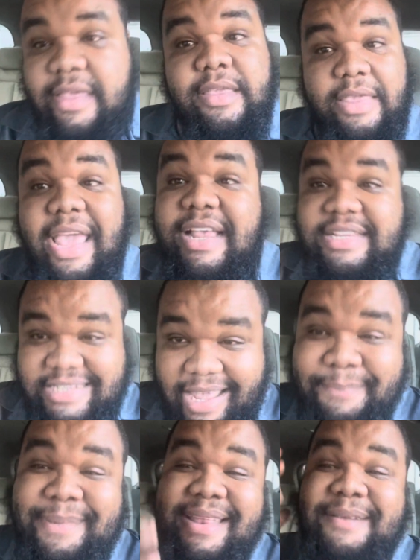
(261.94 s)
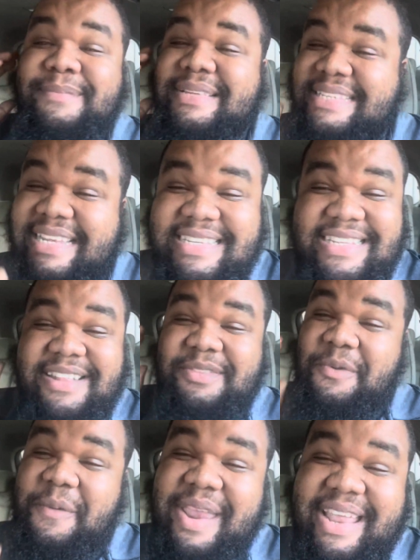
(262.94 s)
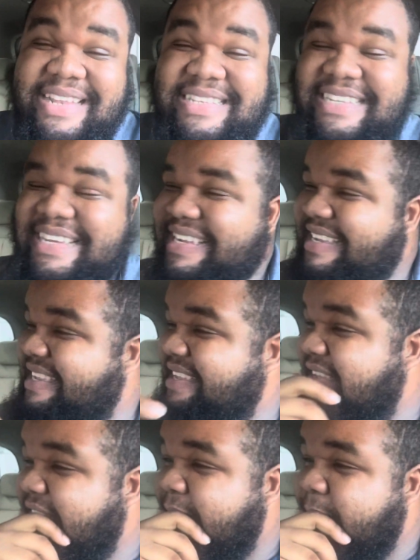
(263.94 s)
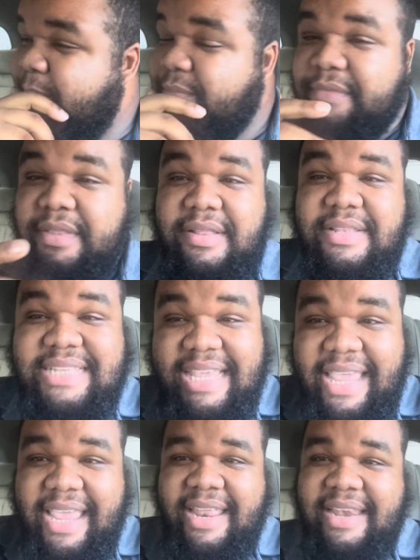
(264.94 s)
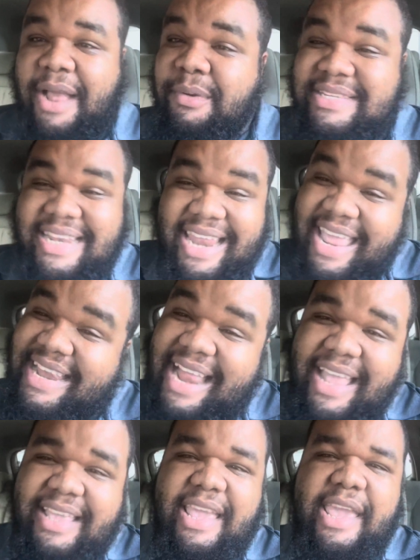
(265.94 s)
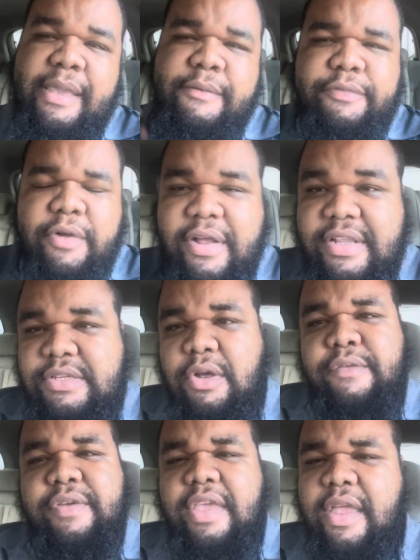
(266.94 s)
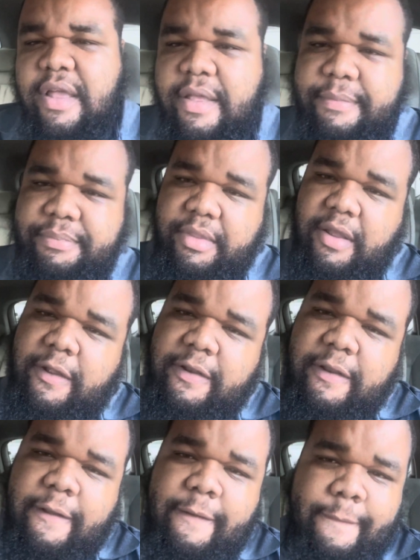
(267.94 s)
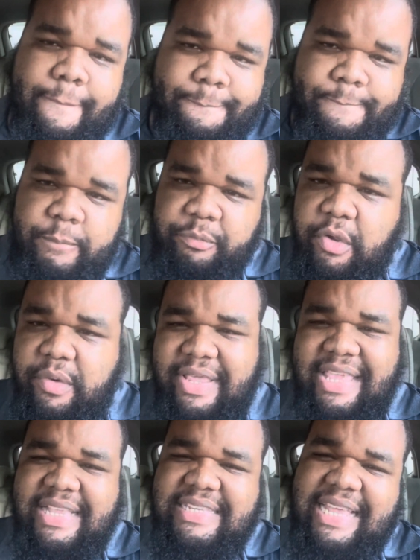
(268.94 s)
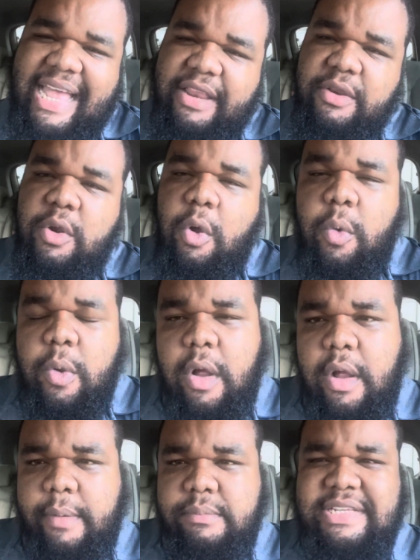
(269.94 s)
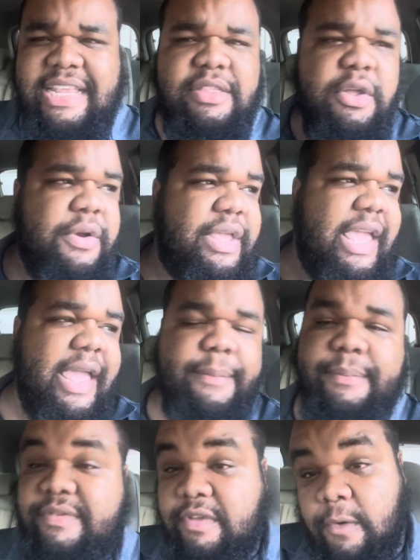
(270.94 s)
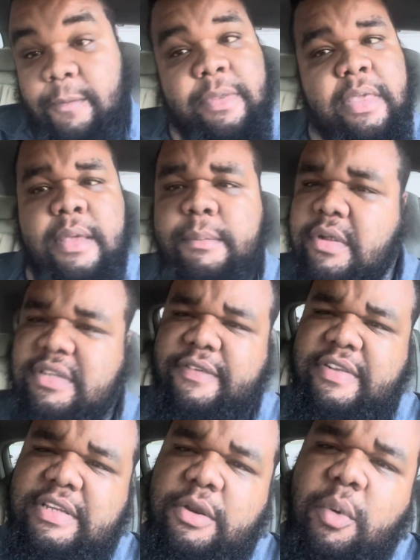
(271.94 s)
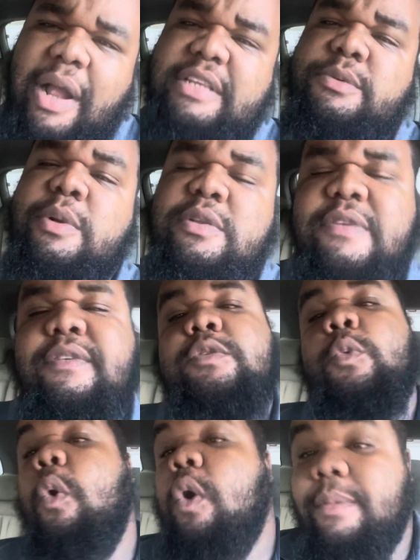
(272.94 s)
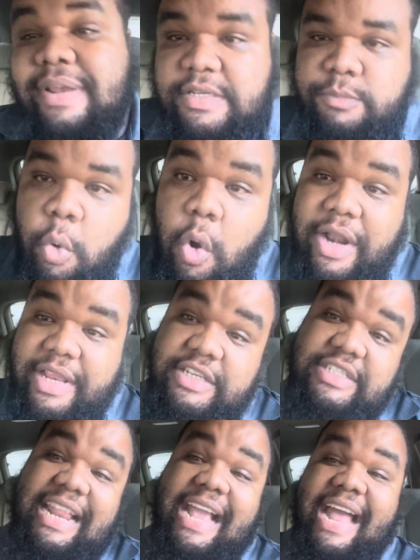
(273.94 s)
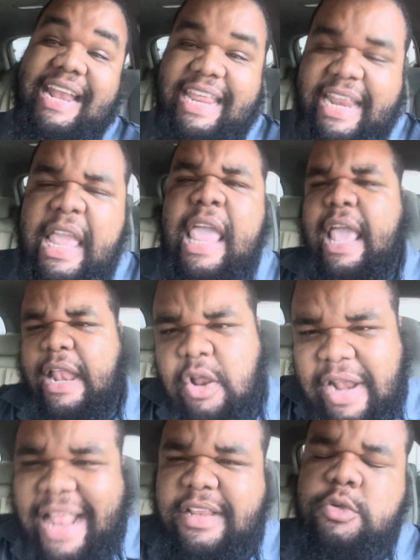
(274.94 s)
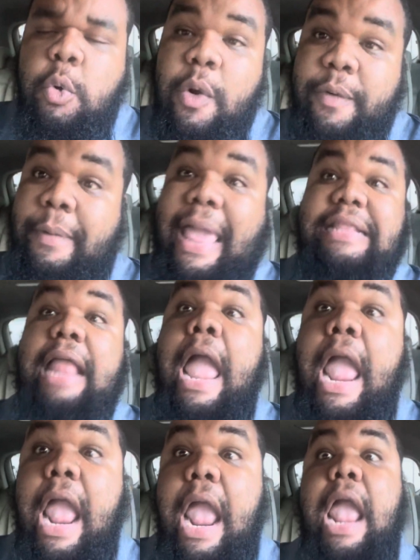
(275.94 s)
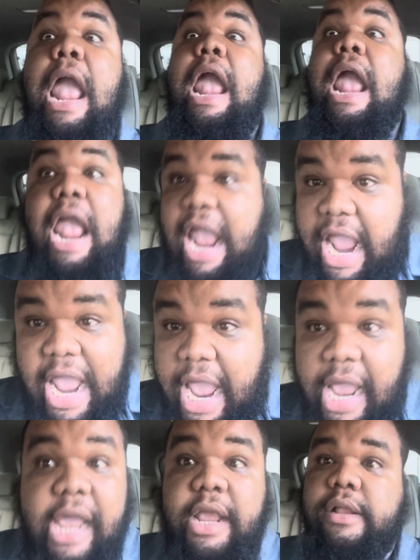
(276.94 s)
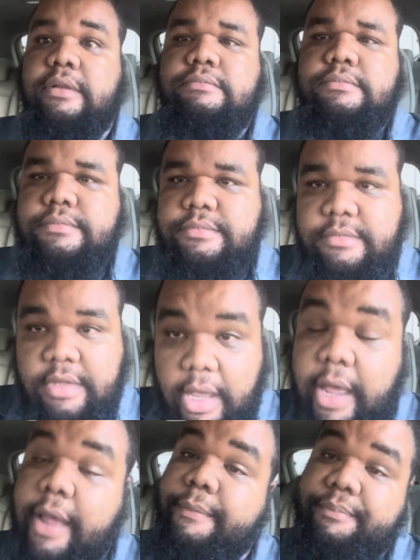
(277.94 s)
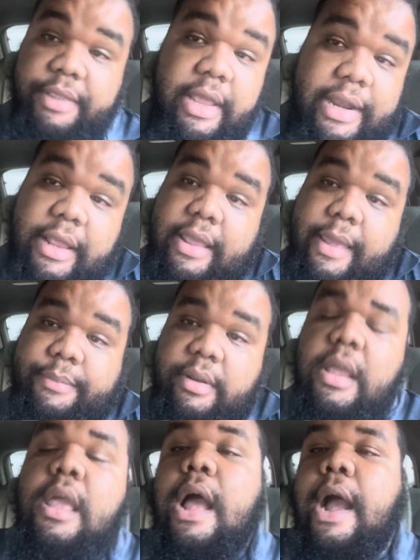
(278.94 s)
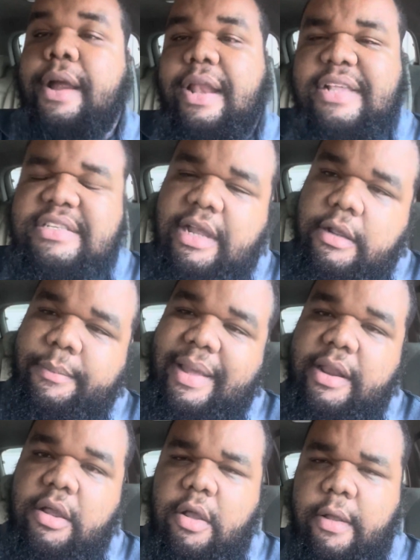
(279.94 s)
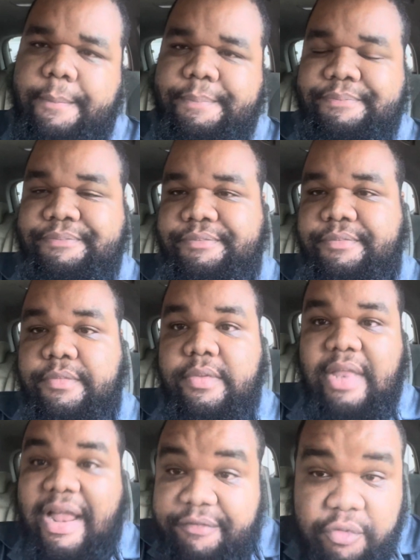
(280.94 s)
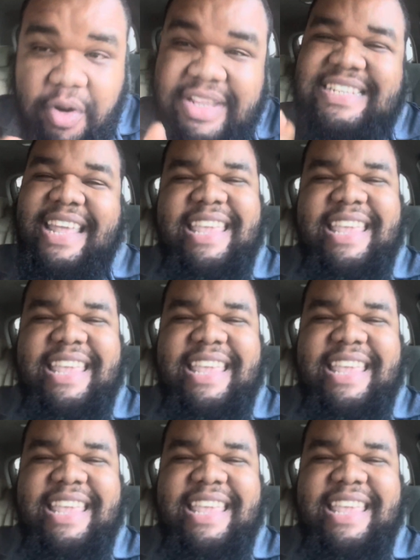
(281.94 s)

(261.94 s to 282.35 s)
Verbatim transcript: yes, they beat them 63 to 10. That was a late night game for us over here on the, um, on the east side, you know, um, 1030 game. So most of us didn't watch it. Most of us woke up this morning just like I did, Look at the score, I'm like, dang. Yeah, yeah, that happened. All right, let's talk about, um, not Florida State